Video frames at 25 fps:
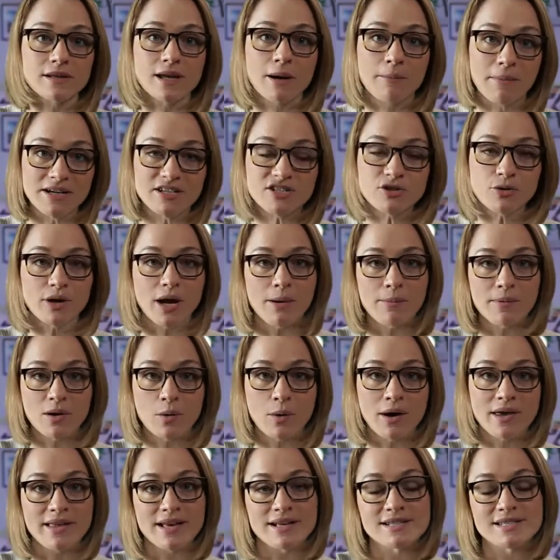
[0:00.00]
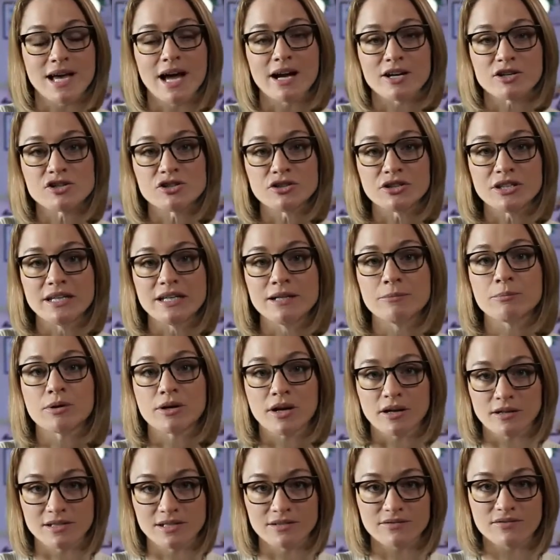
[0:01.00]
Am I showing up in a way that's actually
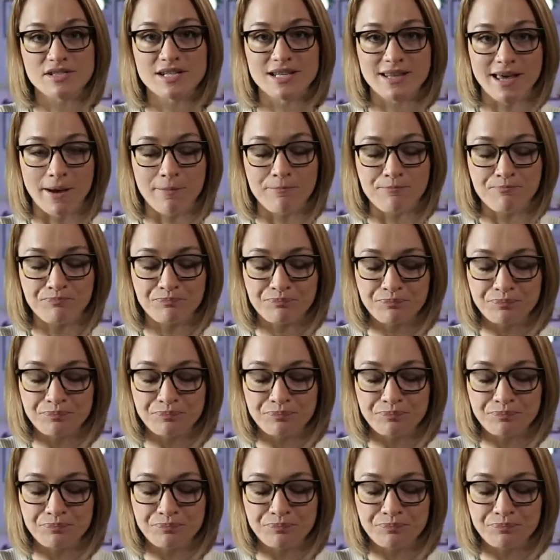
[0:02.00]
productive to them?